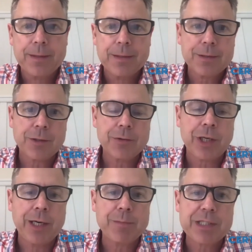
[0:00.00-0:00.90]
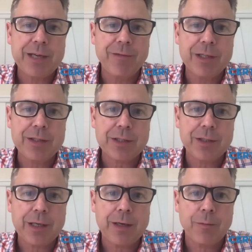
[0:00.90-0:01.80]
So time savings
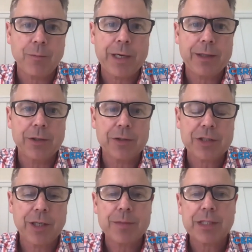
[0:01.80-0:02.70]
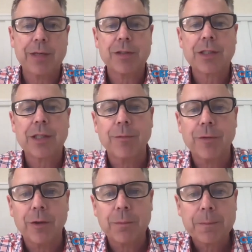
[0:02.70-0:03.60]
and, and where did those time savings come from?